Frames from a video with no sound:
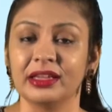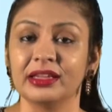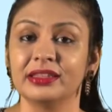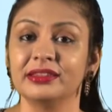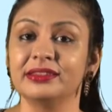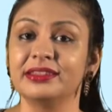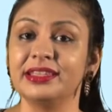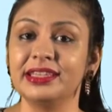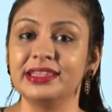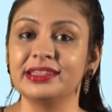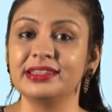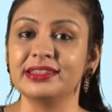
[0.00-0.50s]

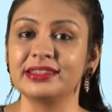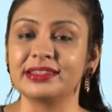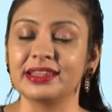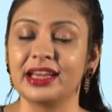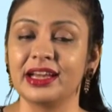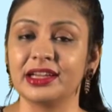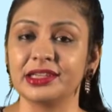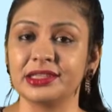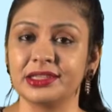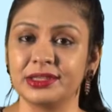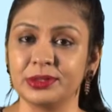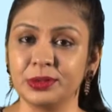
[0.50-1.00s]
These
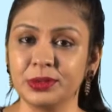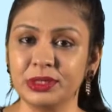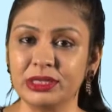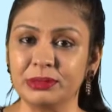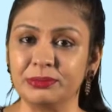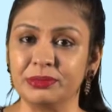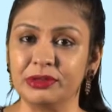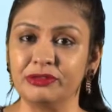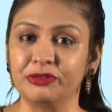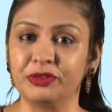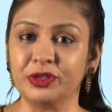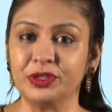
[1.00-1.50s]
are
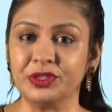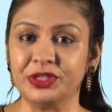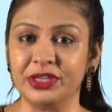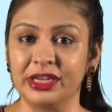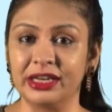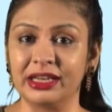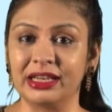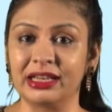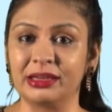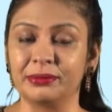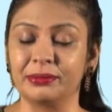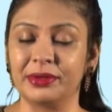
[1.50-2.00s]
suitable for
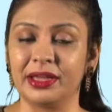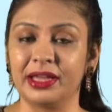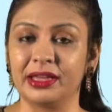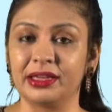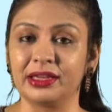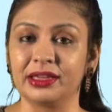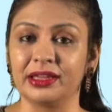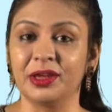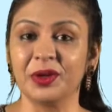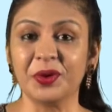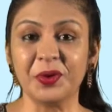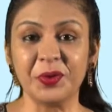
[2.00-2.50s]

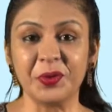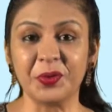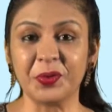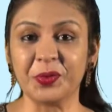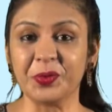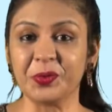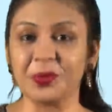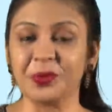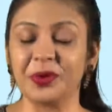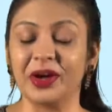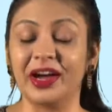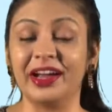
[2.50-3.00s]
gentlemen
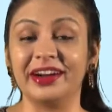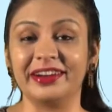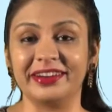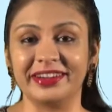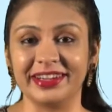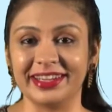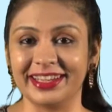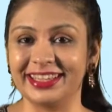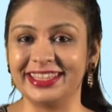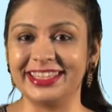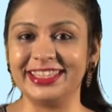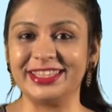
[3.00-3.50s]
who are
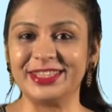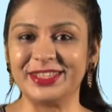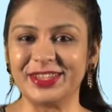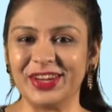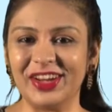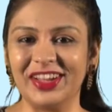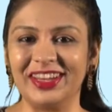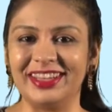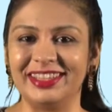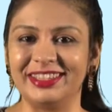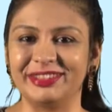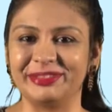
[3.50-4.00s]
really
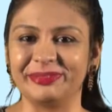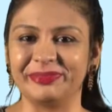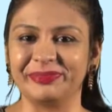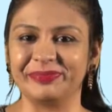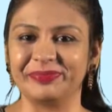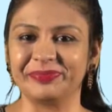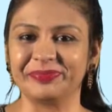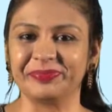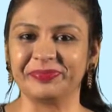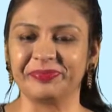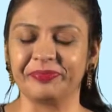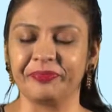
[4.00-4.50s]
tall.
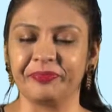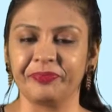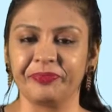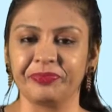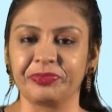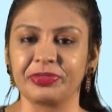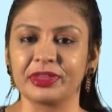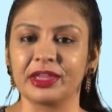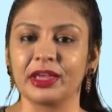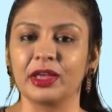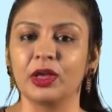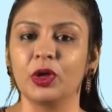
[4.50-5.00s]

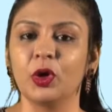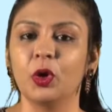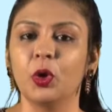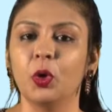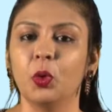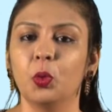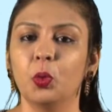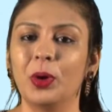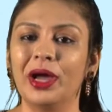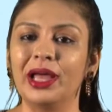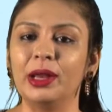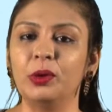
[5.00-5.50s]

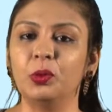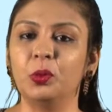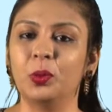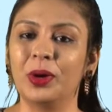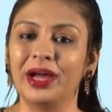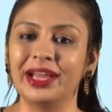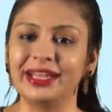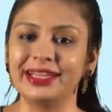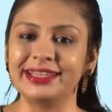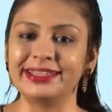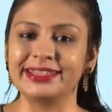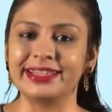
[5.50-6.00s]
While
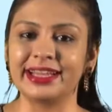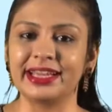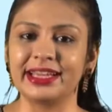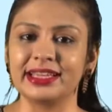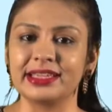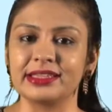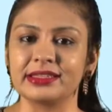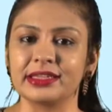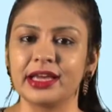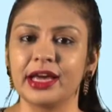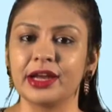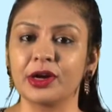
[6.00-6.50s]
wide
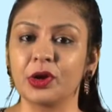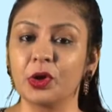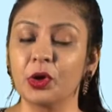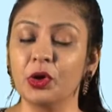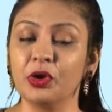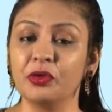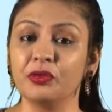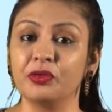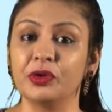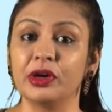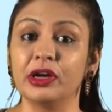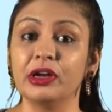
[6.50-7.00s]
ties are
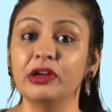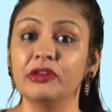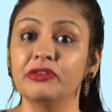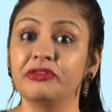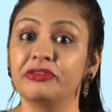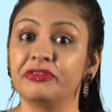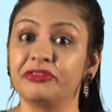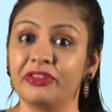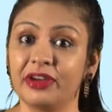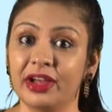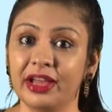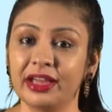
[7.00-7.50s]
over
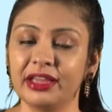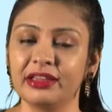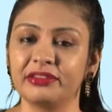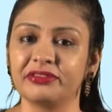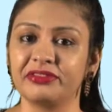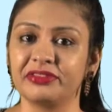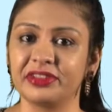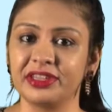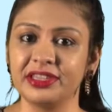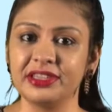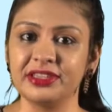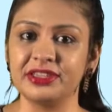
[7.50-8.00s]

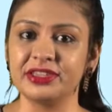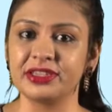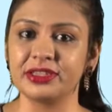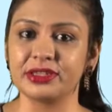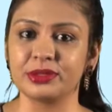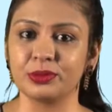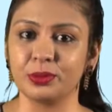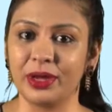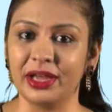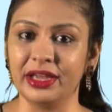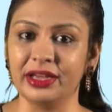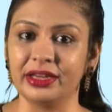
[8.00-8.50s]
5
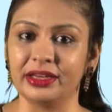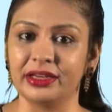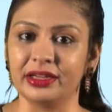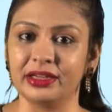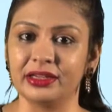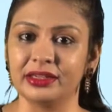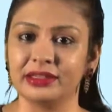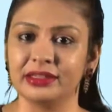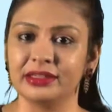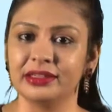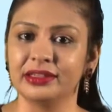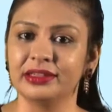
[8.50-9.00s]
inches wide,
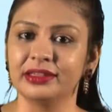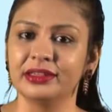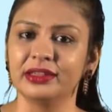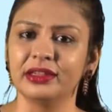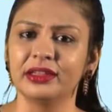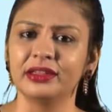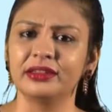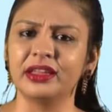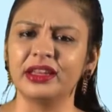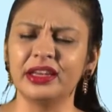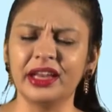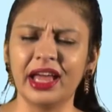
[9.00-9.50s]

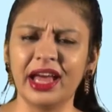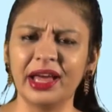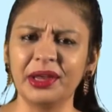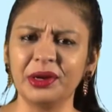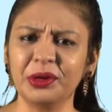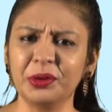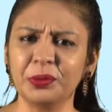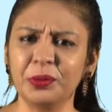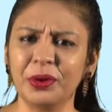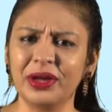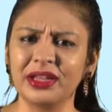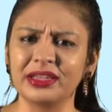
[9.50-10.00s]
the
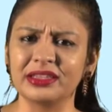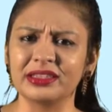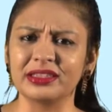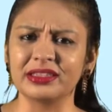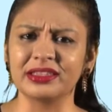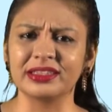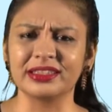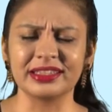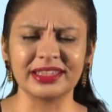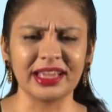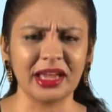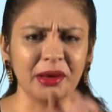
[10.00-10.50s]
narrow one
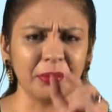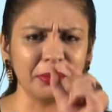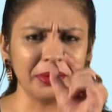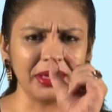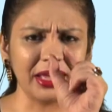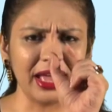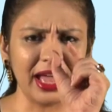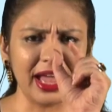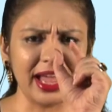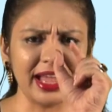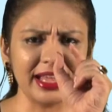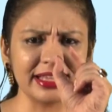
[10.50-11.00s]
can be
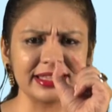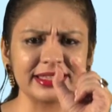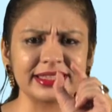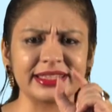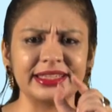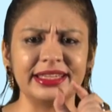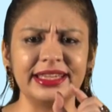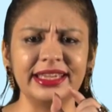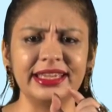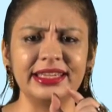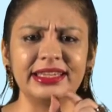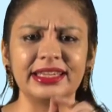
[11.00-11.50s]
as
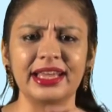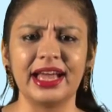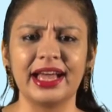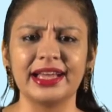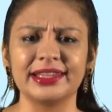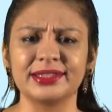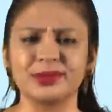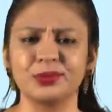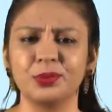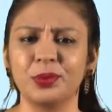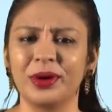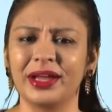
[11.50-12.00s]
lean
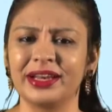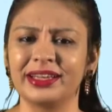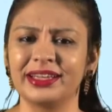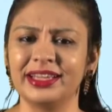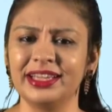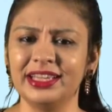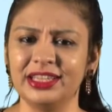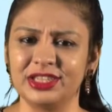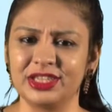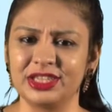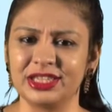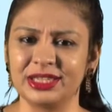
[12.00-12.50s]
as 1
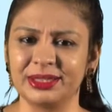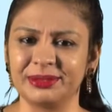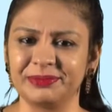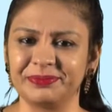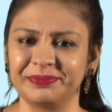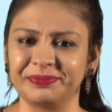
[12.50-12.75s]
inch.